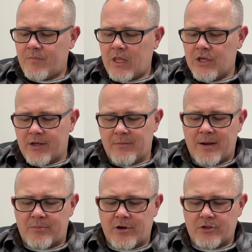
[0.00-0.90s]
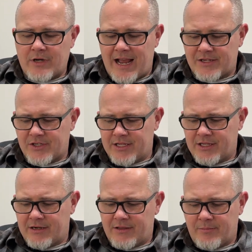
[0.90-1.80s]
you can run Pro Tracks on
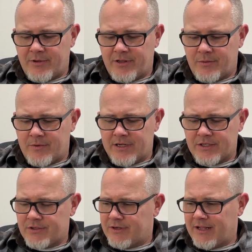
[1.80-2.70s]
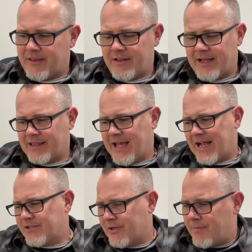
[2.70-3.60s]
there, the billet ones, or anything like
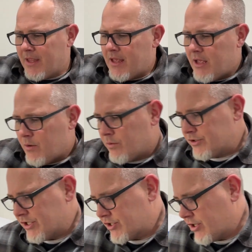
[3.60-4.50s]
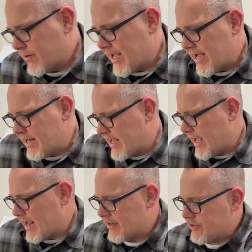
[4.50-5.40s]
that. So we'll just go ahead
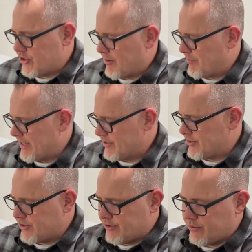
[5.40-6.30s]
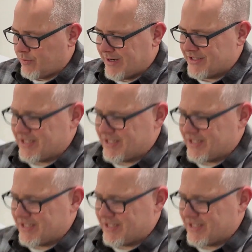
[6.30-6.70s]
and jump into what's